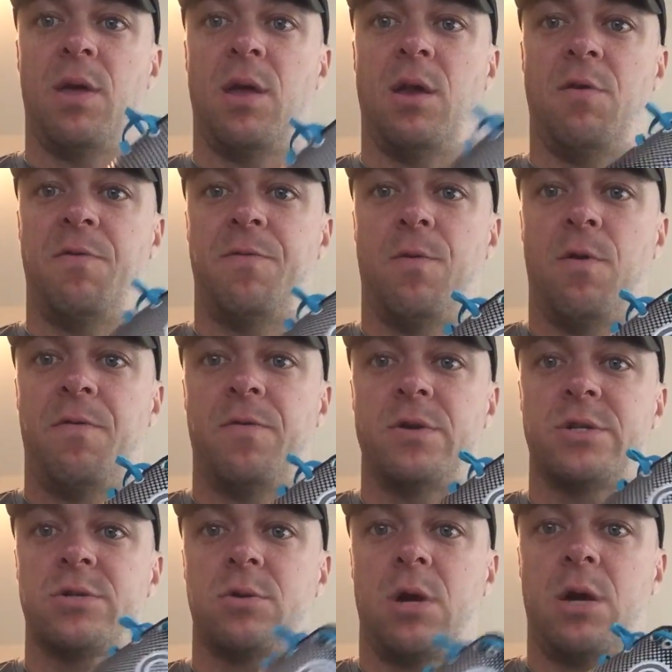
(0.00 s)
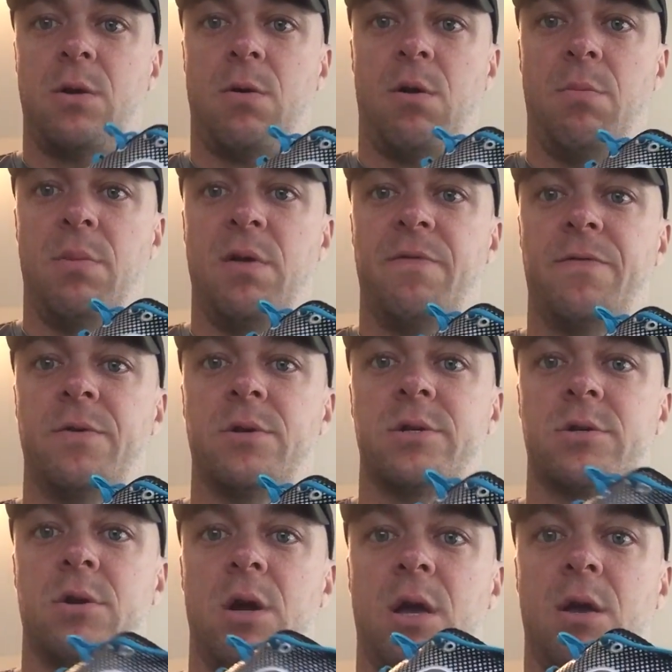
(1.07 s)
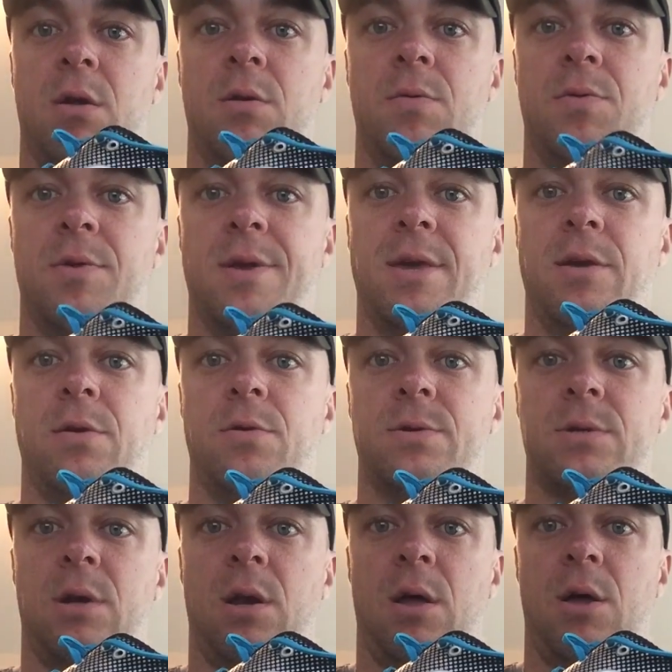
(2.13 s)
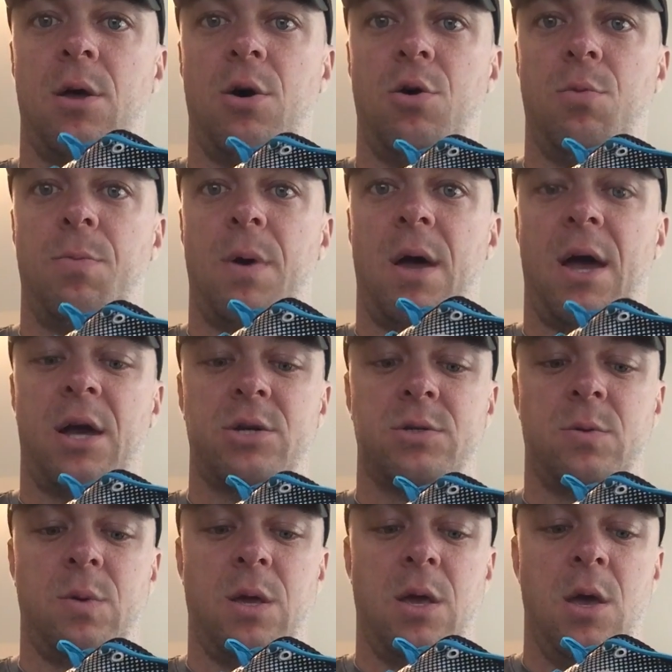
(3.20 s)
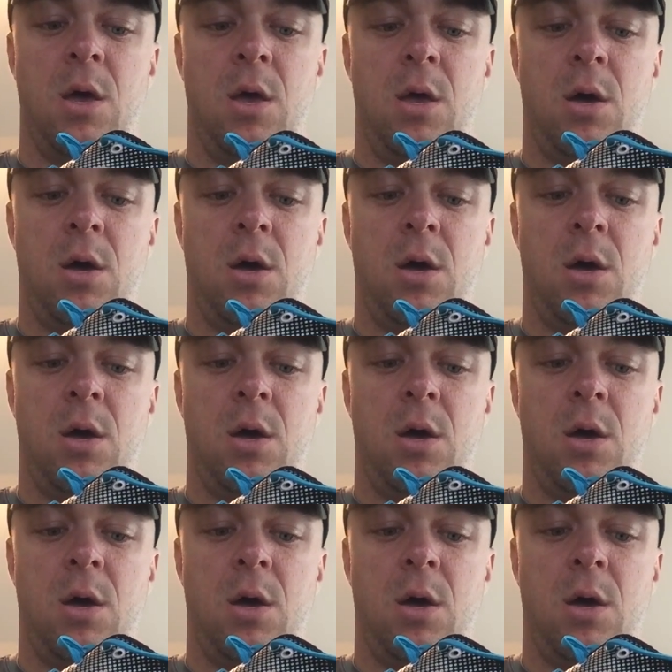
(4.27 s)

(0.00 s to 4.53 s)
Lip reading: in a forefoot strike or a midfoot strike. The heel is going to help actually